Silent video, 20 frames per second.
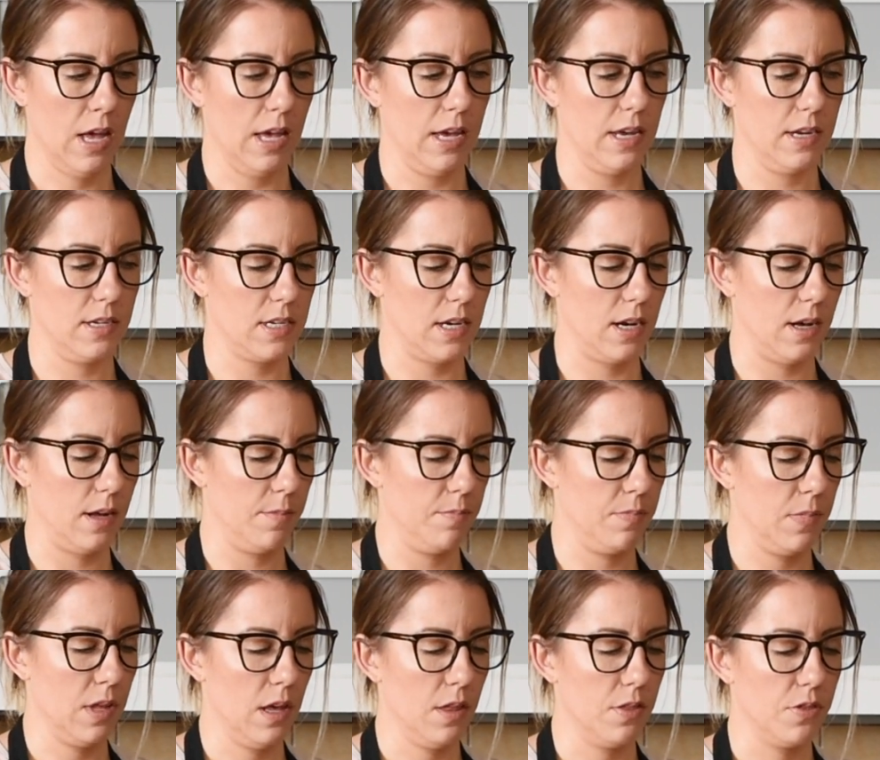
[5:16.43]
And
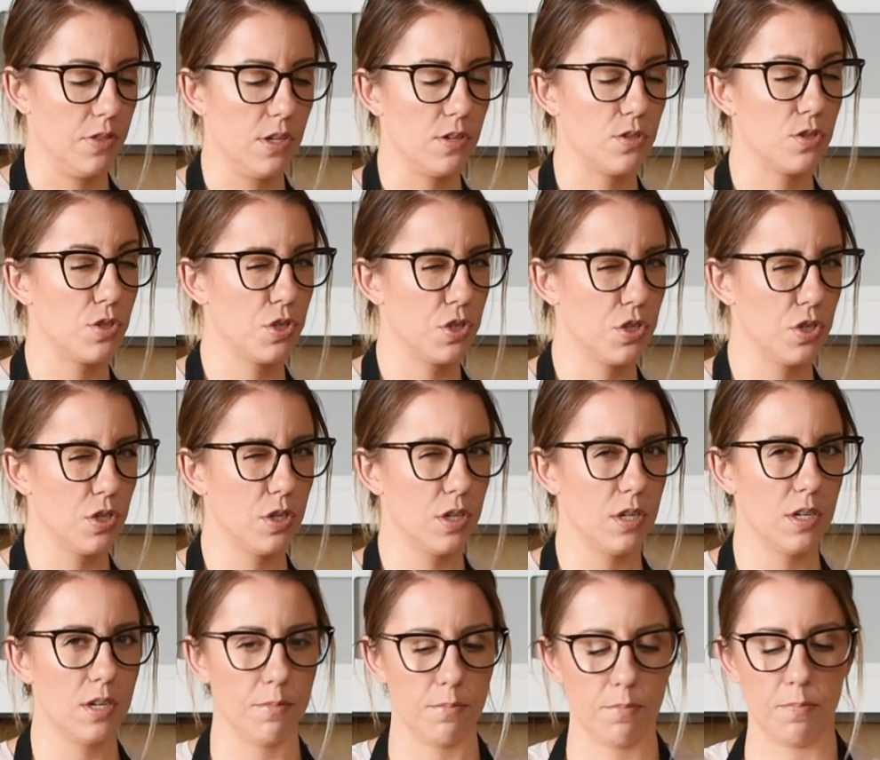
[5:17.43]
this
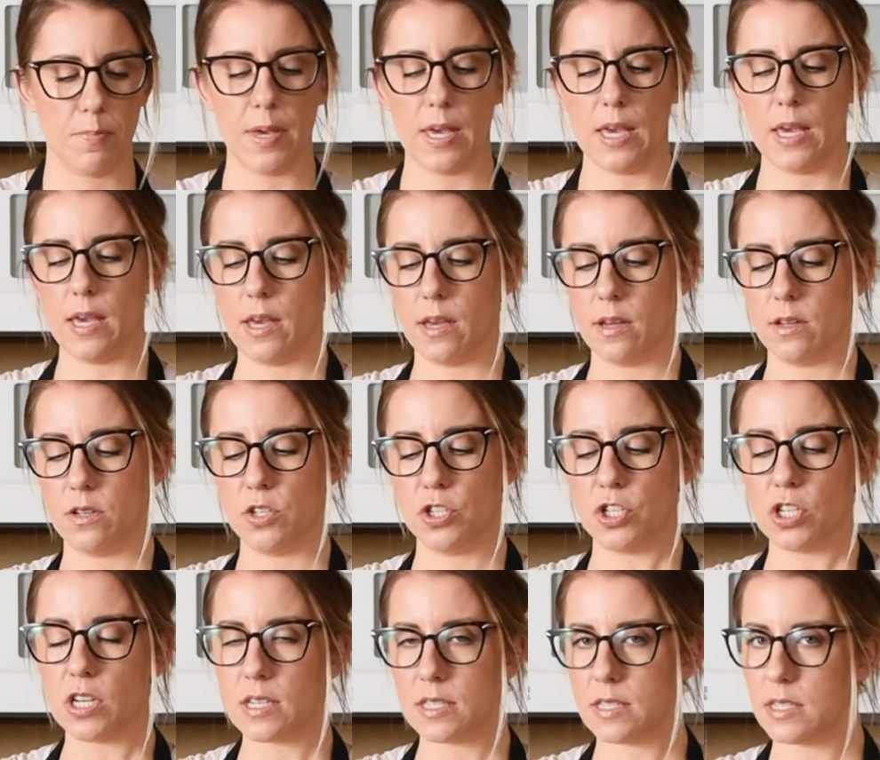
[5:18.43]
should be
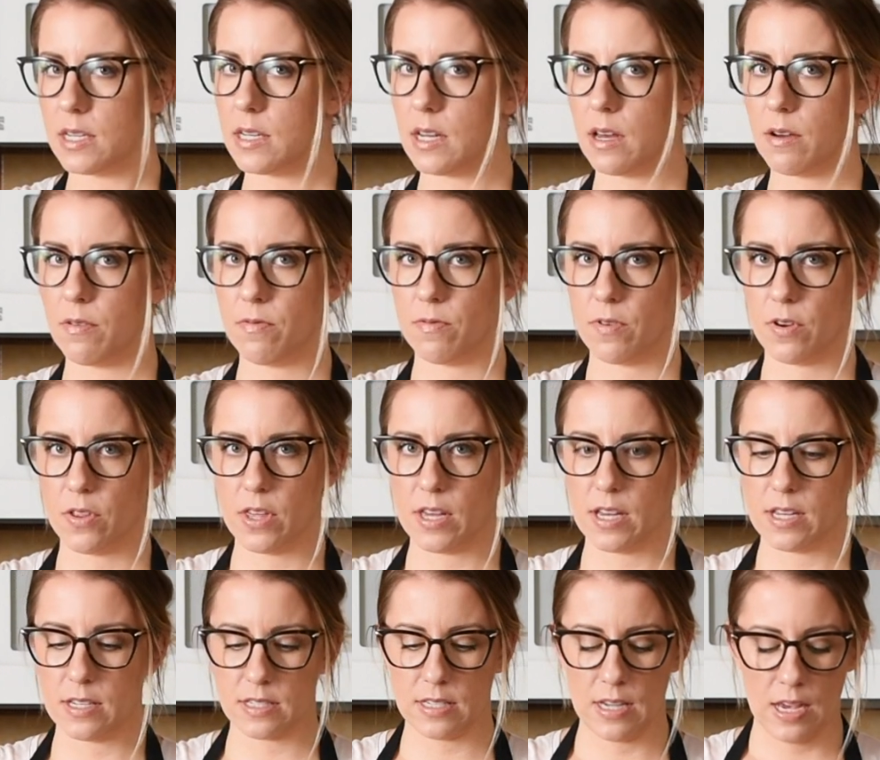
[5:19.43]
just enough for
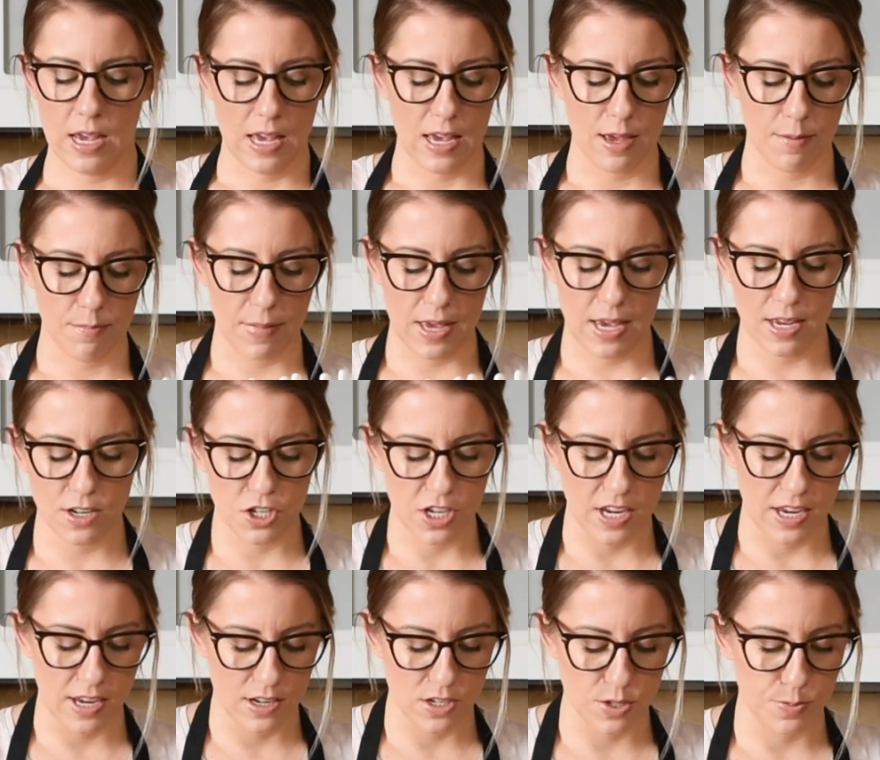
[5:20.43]
this. It may
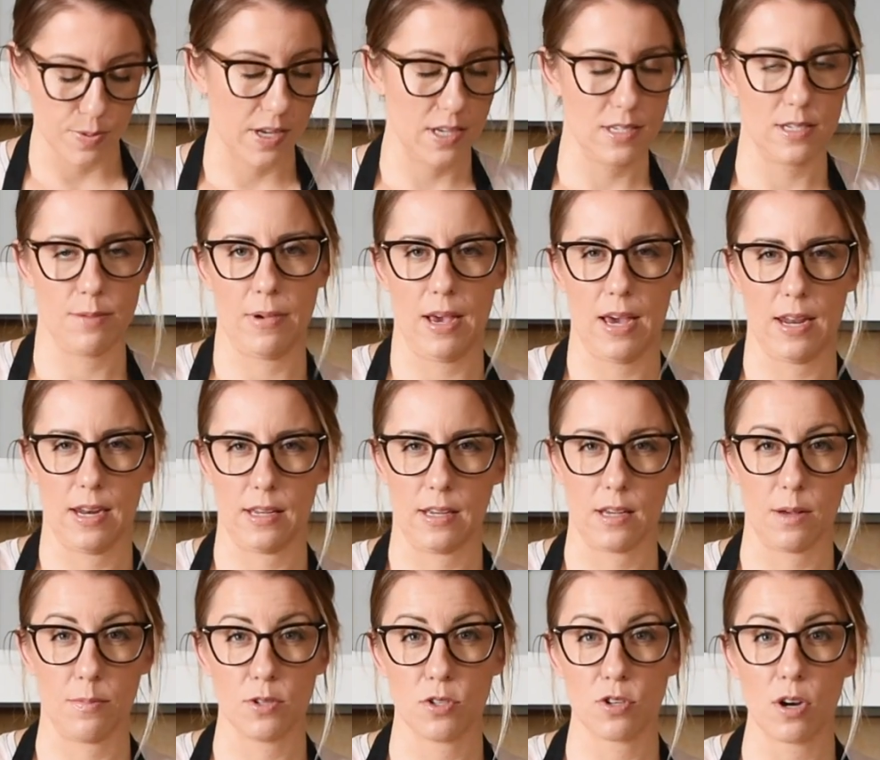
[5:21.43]
change because I'm adding a
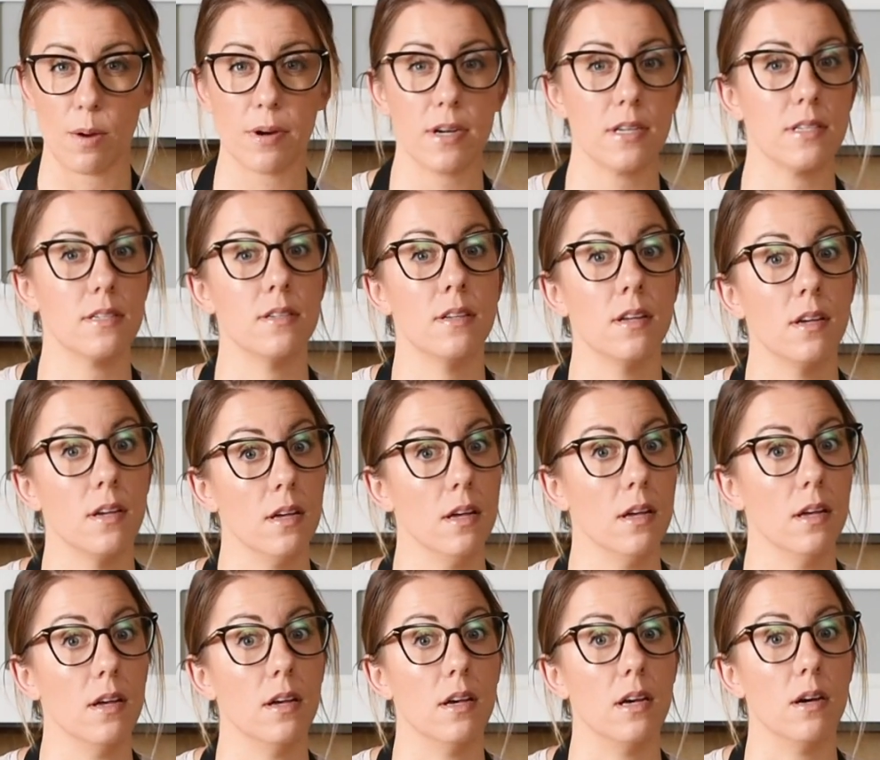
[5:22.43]
couple strawberries.
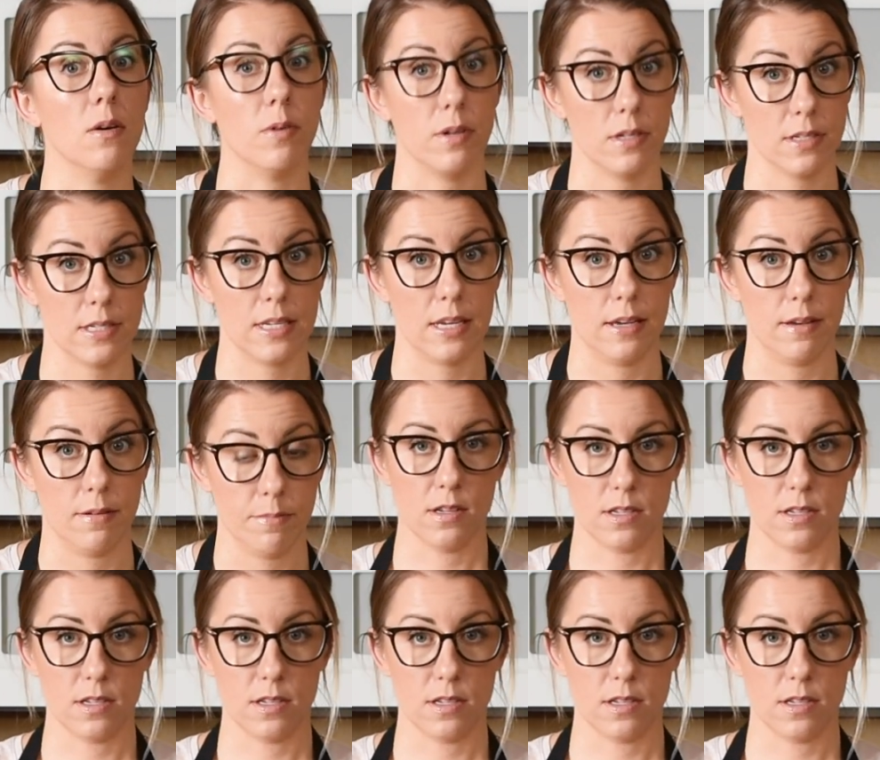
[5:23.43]
We'll see.